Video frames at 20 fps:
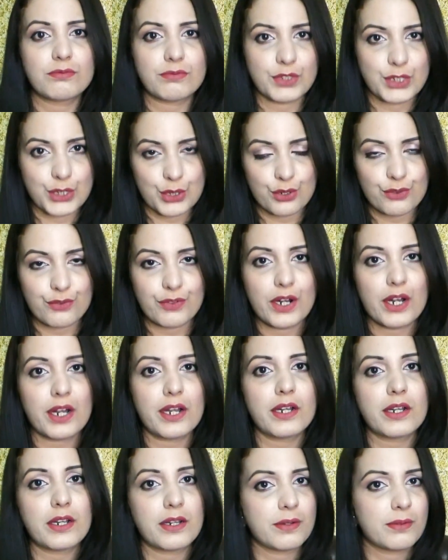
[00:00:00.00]
So
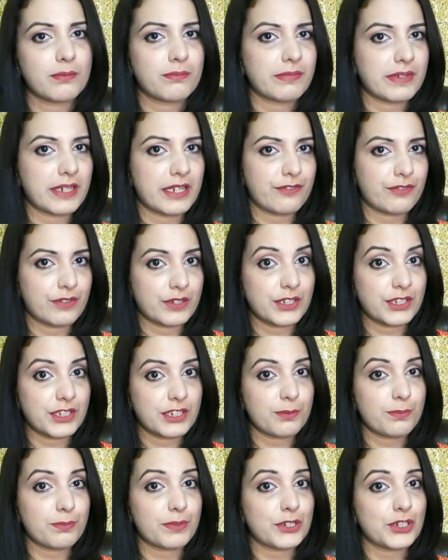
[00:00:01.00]
far my first
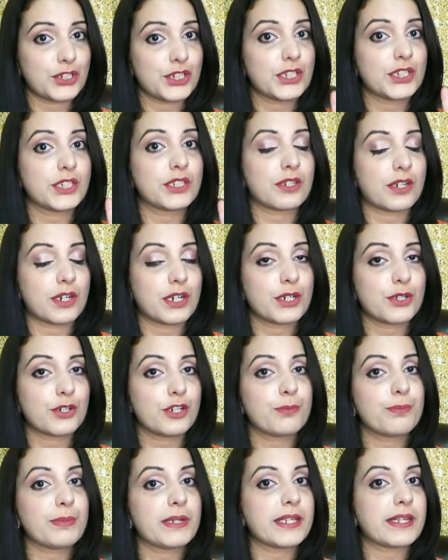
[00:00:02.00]
impressions are
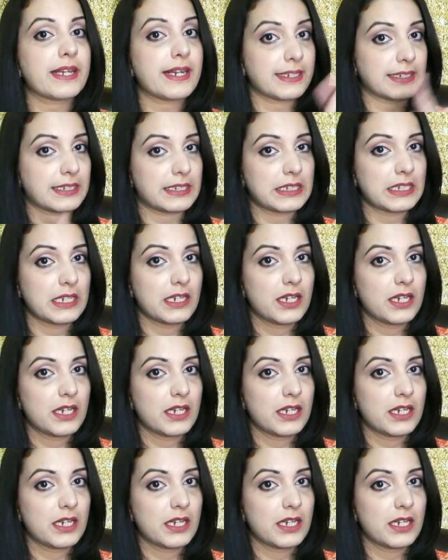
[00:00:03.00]
good, but yes,